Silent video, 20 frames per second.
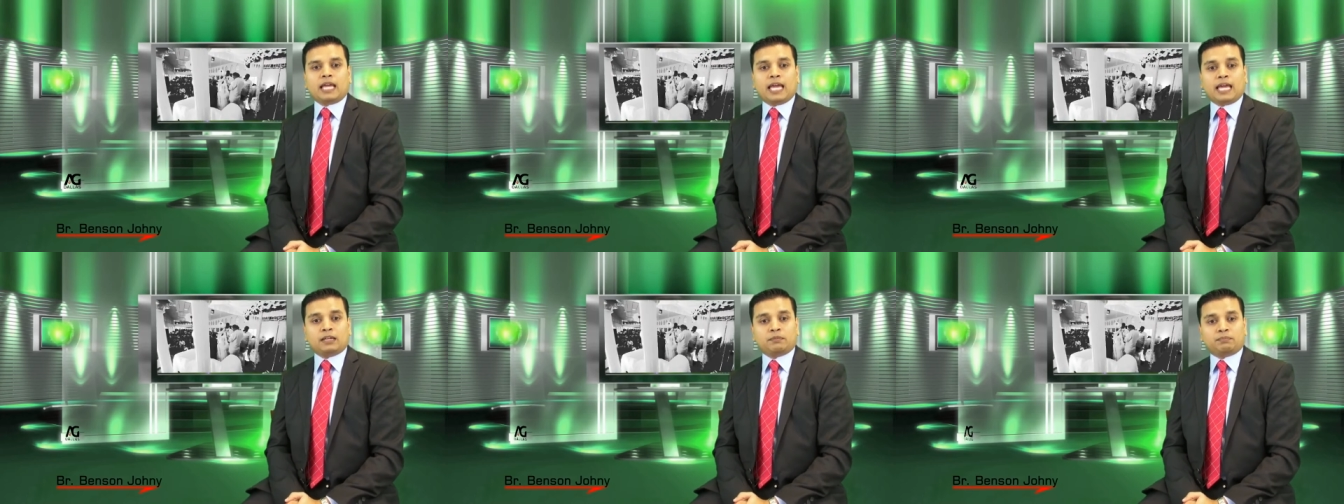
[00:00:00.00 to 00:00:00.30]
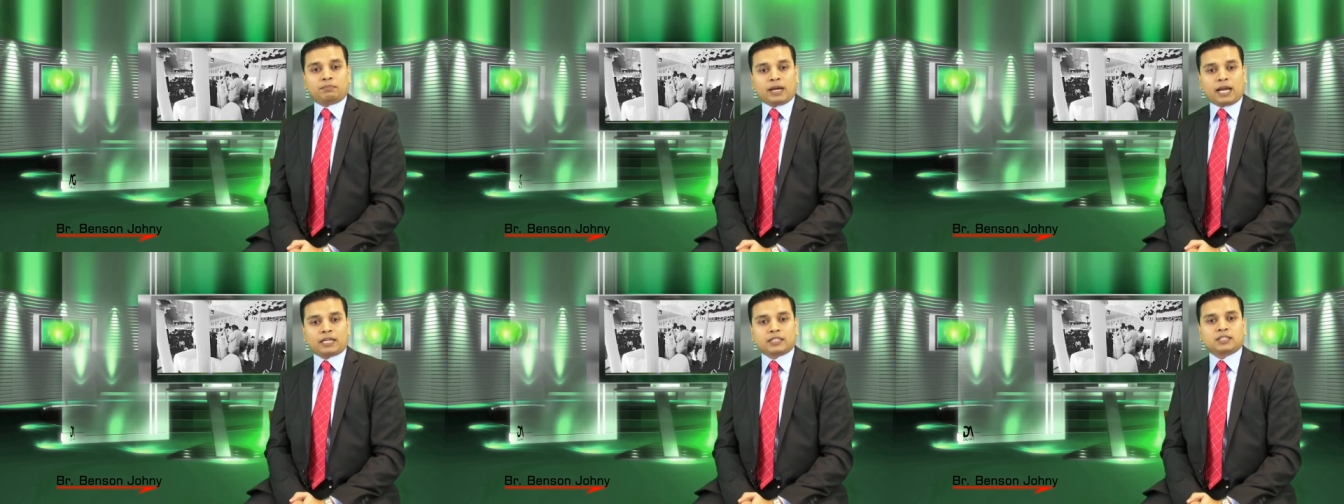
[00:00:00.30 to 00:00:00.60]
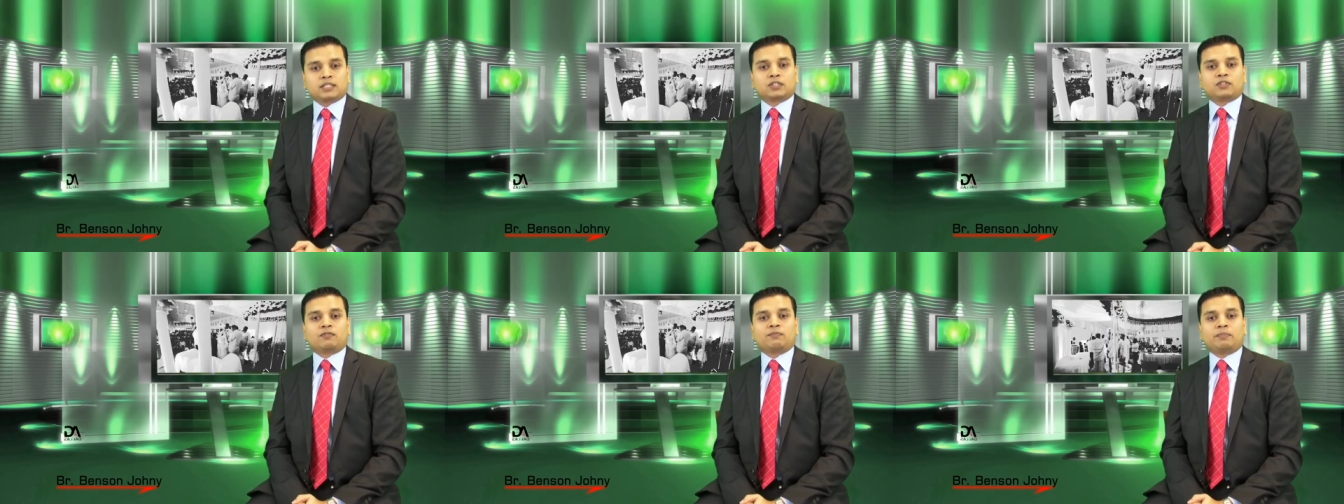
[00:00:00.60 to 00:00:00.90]
and
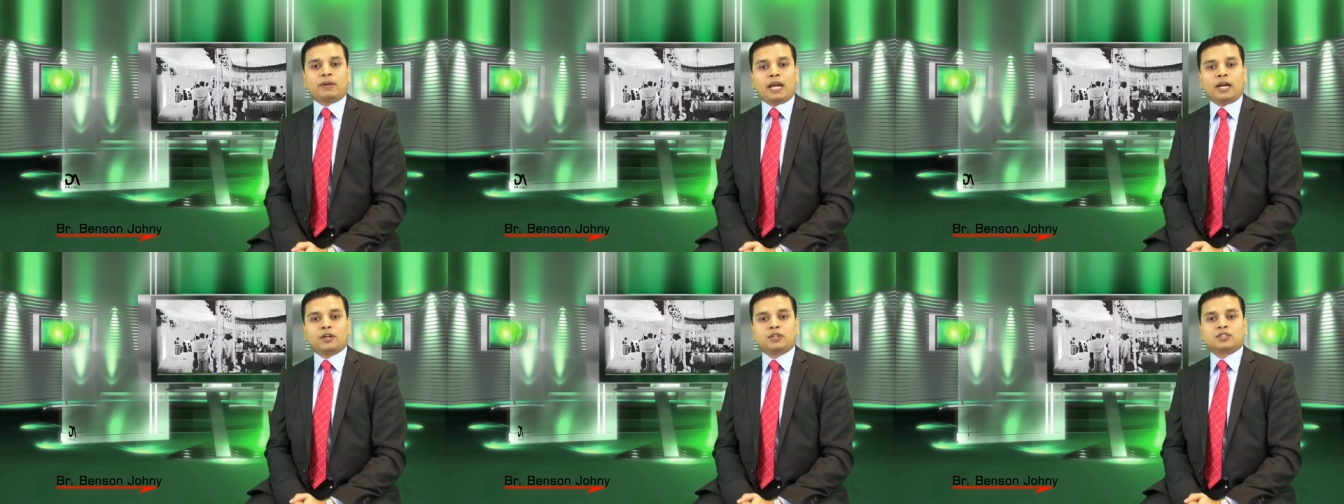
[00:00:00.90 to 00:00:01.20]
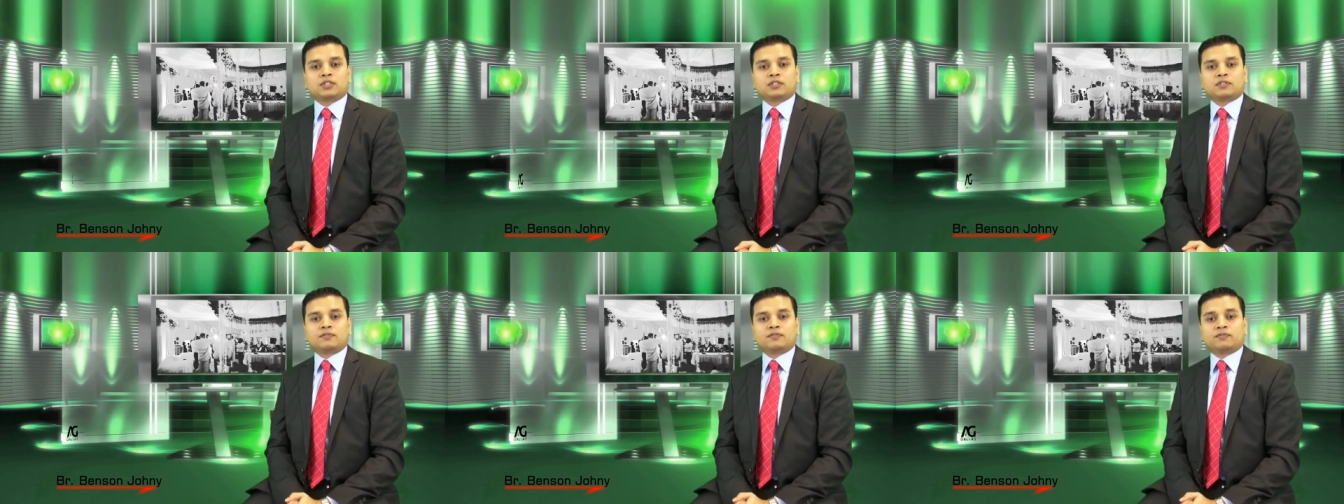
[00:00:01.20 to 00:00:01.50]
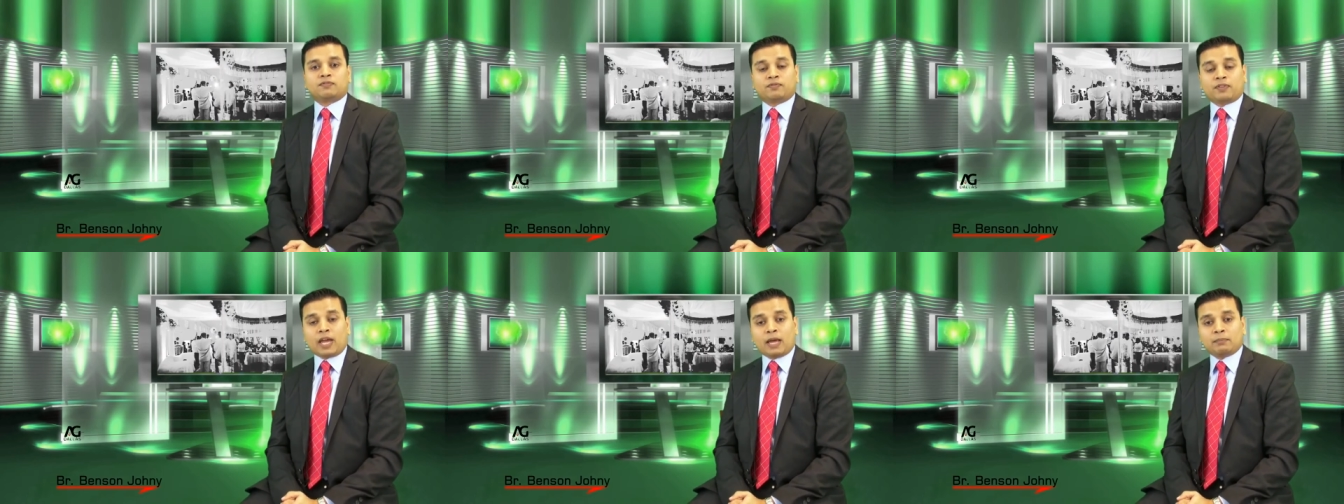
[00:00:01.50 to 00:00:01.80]
practice of marriage,
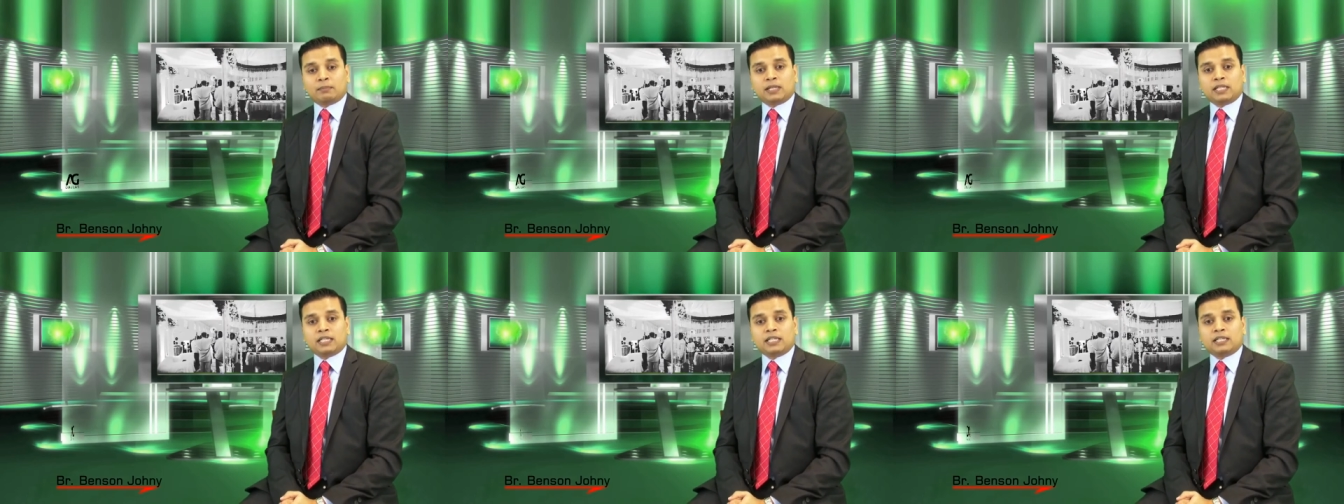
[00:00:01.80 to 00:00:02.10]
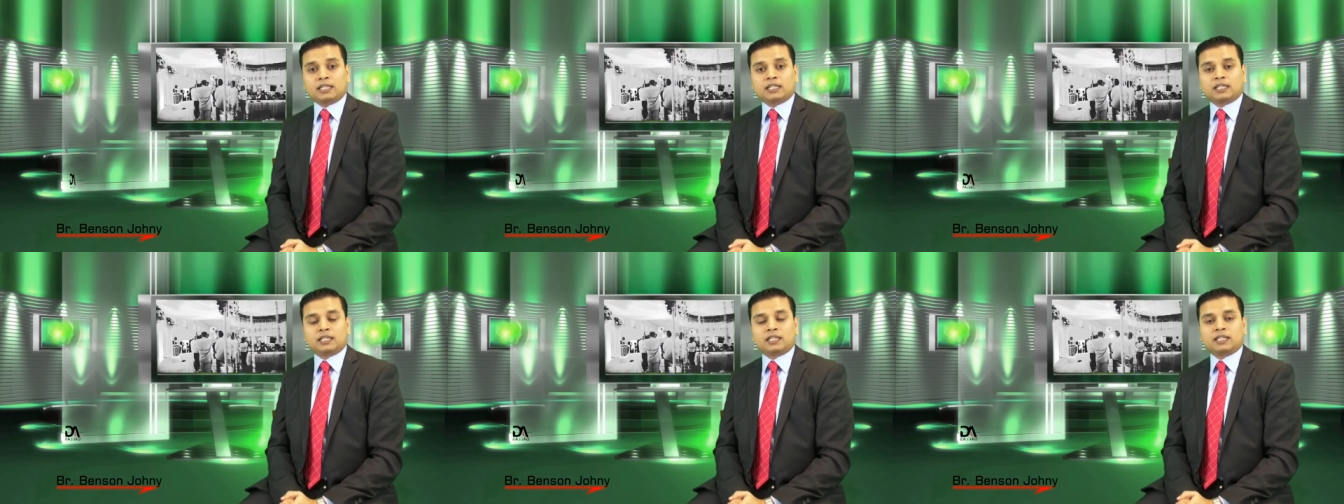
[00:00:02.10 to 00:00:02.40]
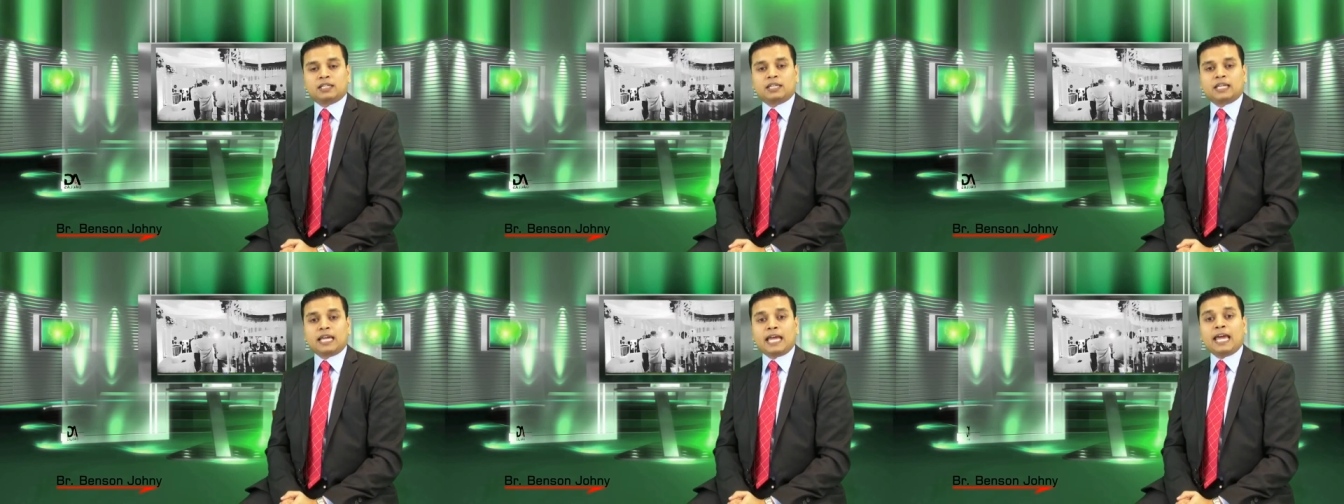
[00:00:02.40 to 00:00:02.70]
family,
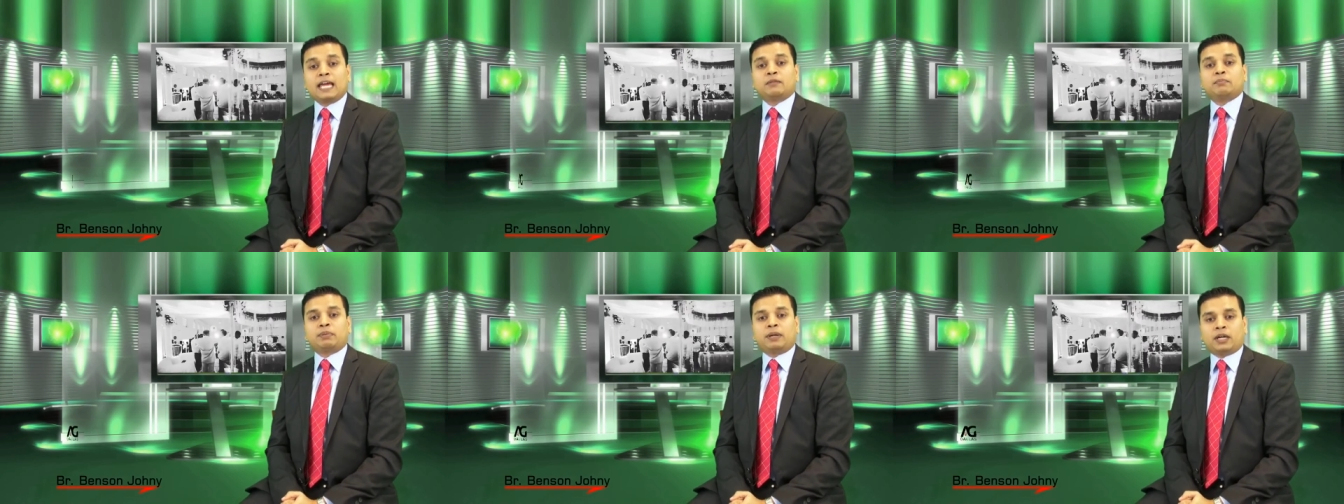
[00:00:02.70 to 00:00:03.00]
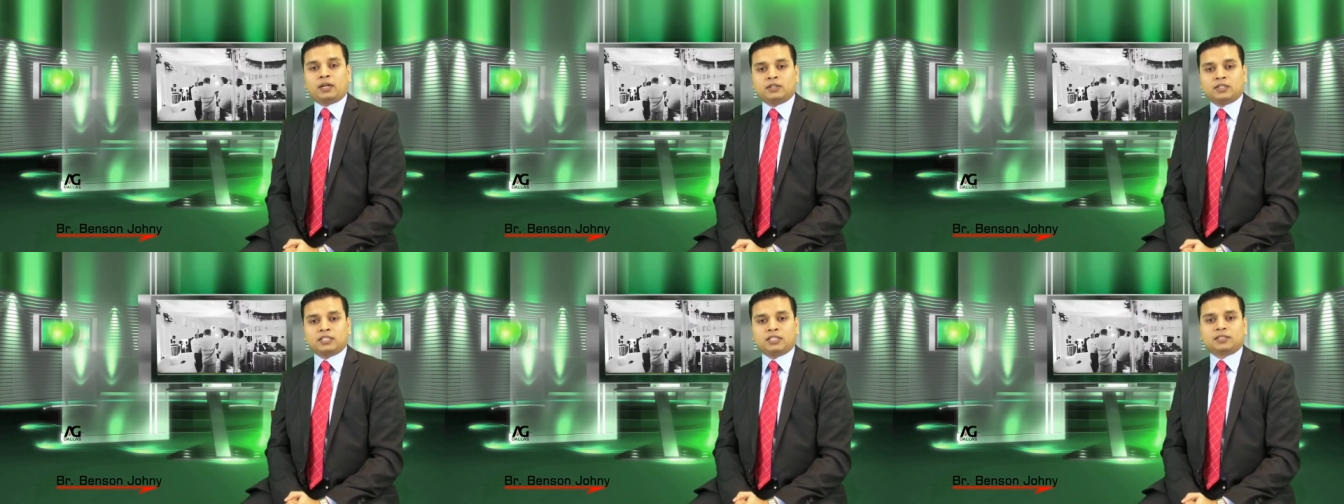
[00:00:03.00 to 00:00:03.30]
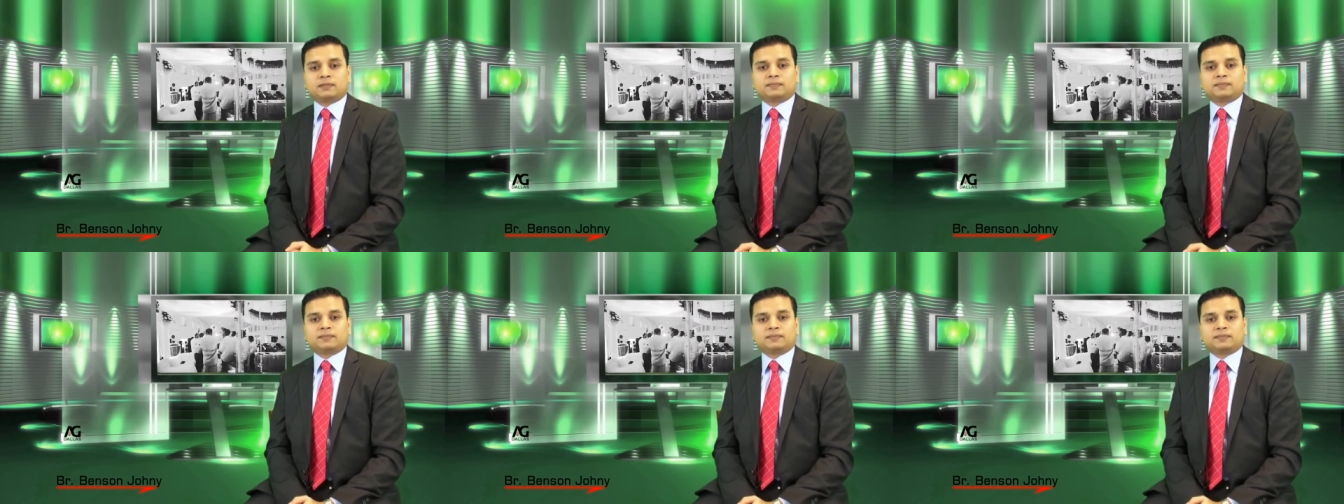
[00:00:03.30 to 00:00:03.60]
and parenting.